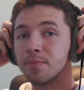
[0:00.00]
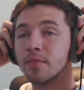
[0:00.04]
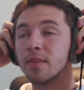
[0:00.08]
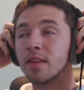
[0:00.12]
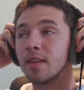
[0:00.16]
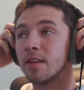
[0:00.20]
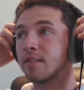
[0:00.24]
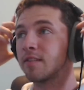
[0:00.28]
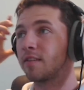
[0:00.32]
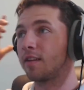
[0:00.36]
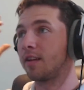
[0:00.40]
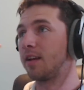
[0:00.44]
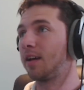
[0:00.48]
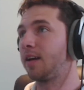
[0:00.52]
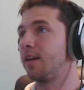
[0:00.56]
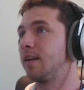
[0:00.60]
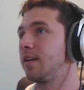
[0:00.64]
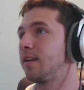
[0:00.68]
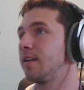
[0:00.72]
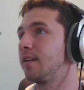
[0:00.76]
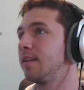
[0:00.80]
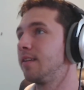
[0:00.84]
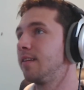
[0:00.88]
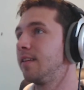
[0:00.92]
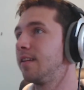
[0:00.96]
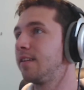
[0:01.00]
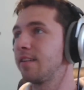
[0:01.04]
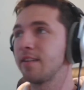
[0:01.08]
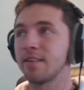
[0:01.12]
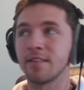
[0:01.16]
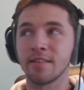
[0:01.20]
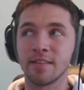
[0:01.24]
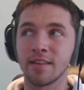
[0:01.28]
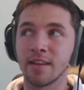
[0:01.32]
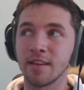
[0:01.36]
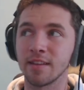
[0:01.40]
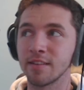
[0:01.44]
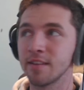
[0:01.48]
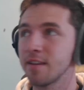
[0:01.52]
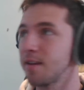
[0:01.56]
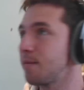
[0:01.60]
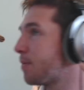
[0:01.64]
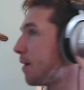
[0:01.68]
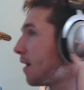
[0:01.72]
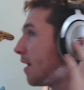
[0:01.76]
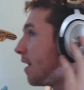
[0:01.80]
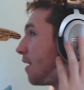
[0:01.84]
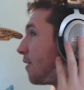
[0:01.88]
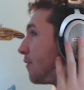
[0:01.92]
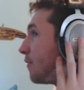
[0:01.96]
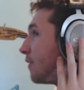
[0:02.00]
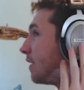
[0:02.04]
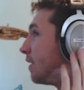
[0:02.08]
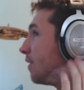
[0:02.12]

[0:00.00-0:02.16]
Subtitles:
So, like, they just sit so perfectly